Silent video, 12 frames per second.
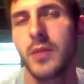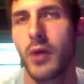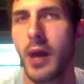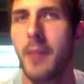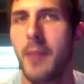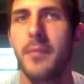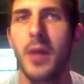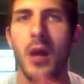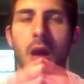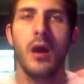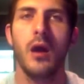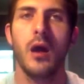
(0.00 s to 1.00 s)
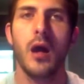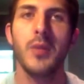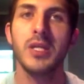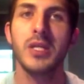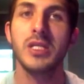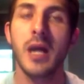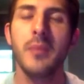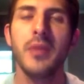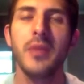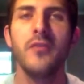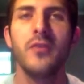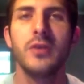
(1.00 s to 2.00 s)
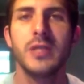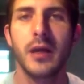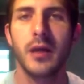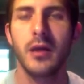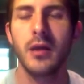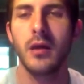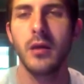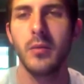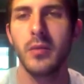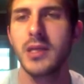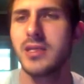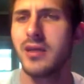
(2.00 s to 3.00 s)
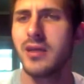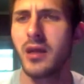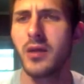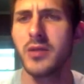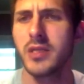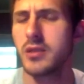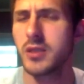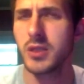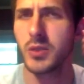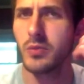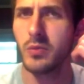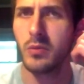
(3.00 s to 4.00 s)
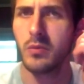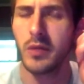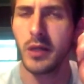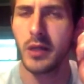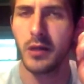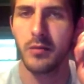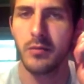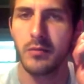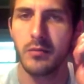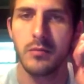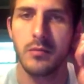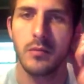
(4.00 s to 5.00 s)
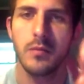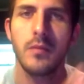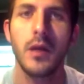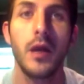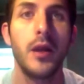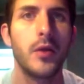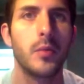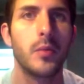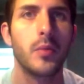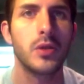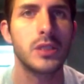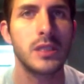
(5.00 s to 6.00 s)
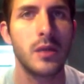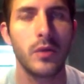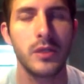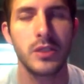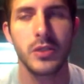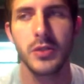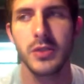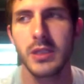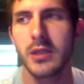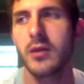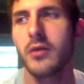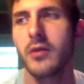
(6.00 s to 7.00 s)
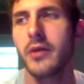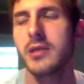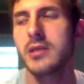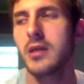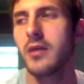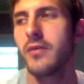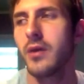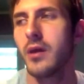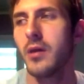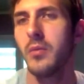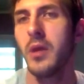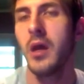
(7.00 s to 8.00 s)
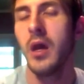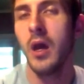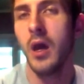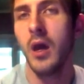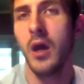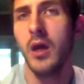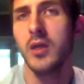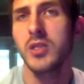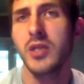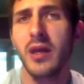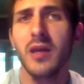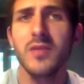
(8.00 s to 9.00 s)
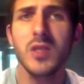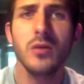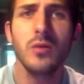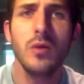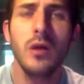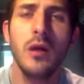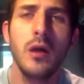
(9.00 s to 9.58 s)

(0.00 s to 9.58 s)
Okay, I'm going to stop there for a second because then it goes into, another person that we're introducing and all that stuff. So that gives you